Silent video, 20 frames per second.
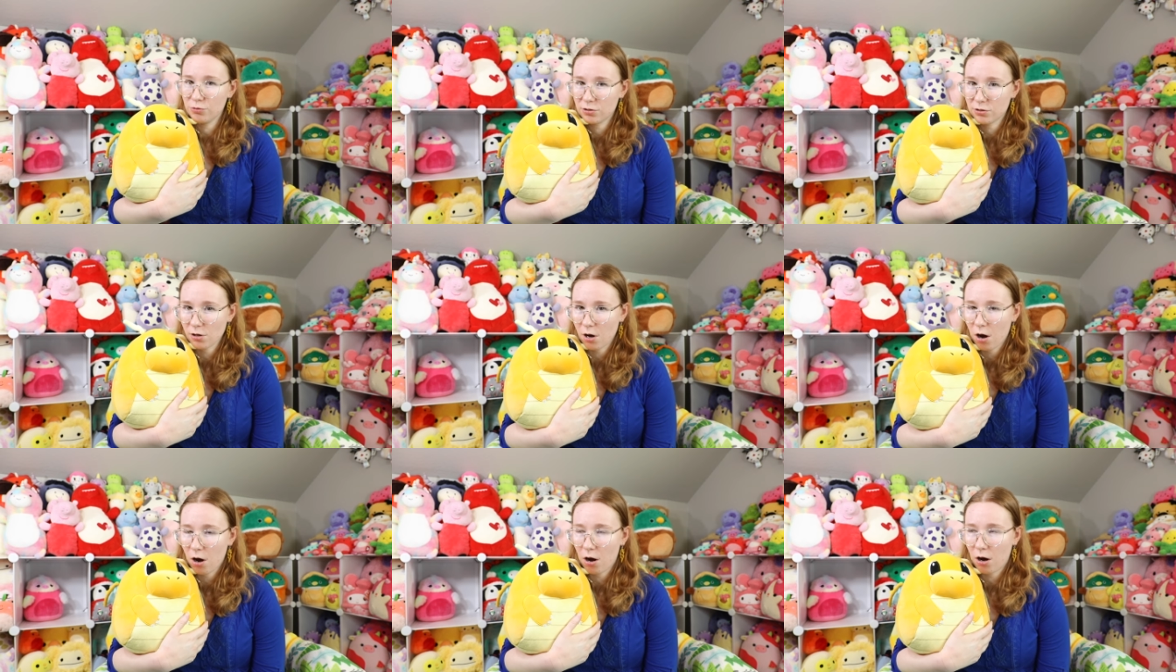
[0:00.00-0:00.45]

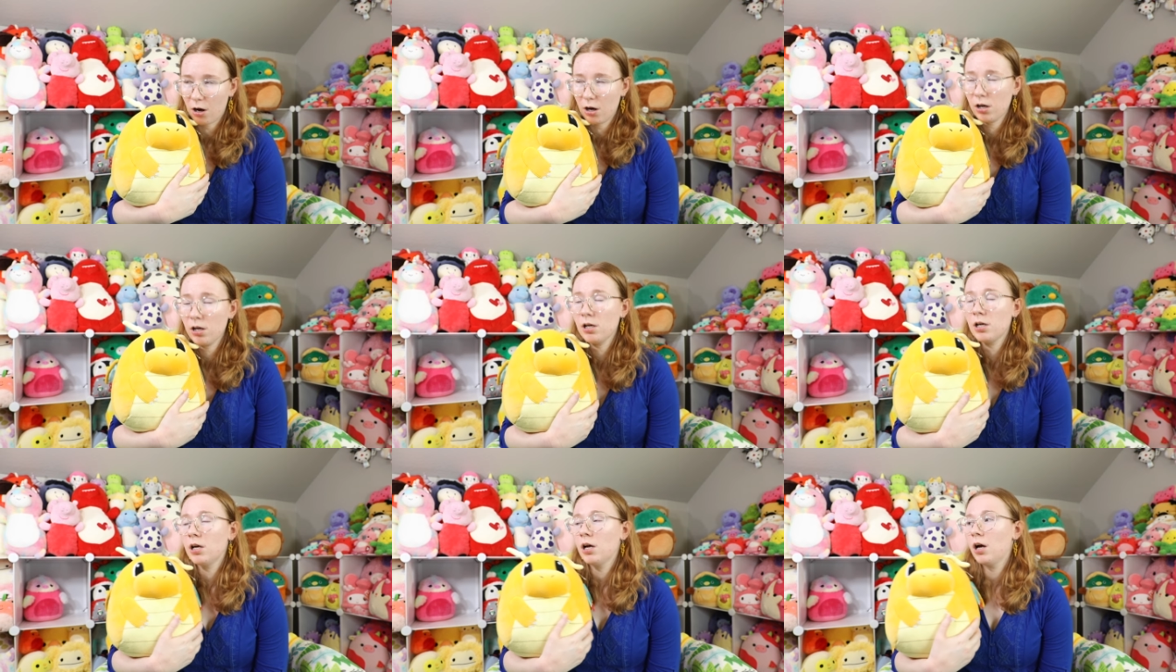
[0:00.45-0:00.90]

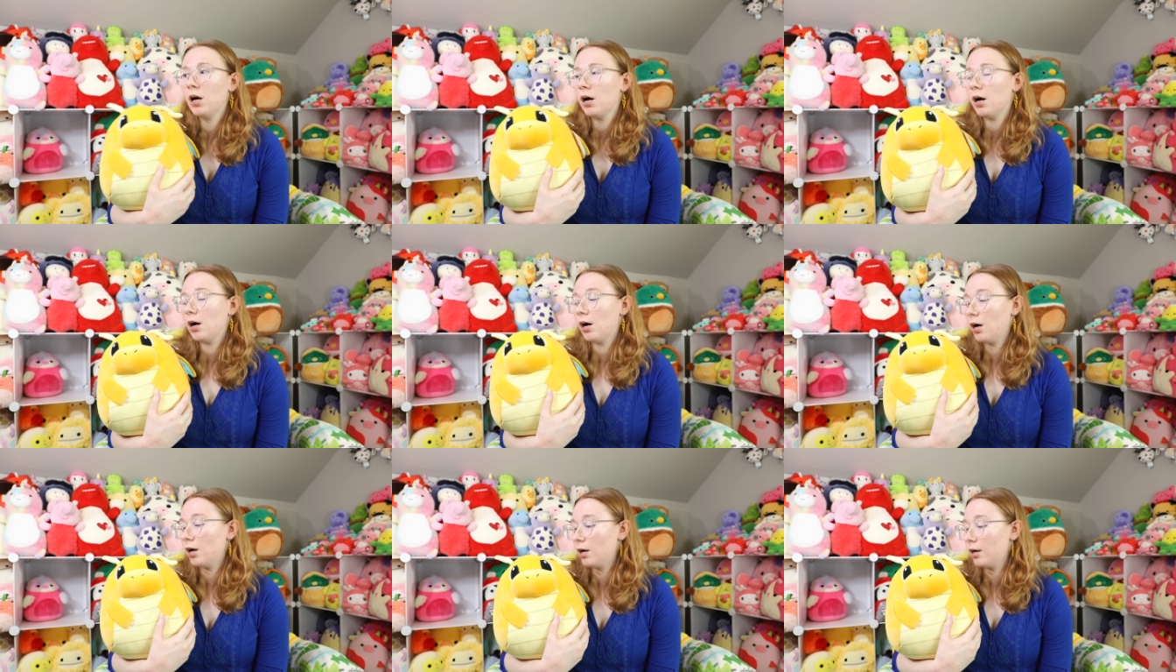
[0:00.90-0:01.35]
saw.
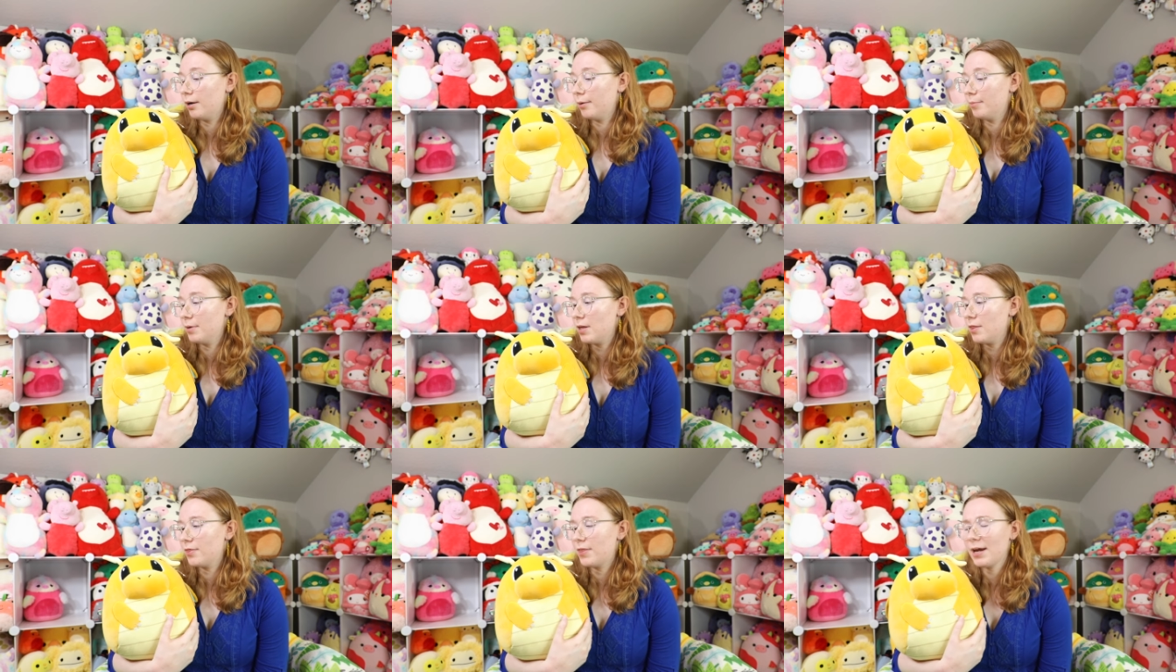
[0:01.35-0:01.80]

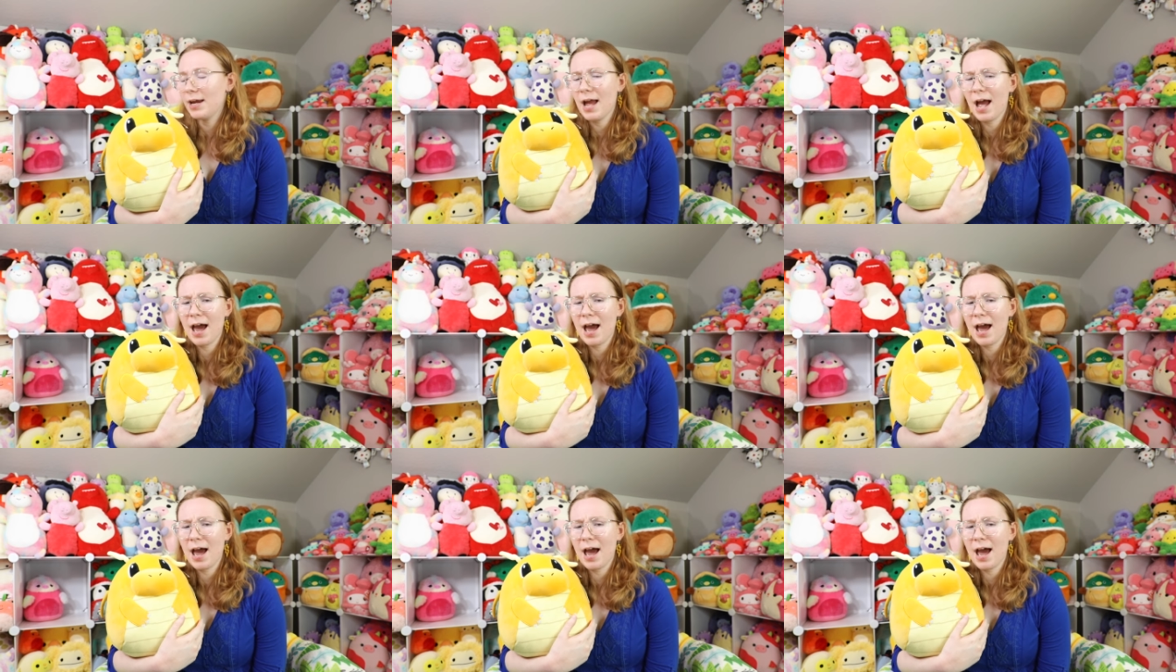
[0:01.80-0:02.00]
Um, they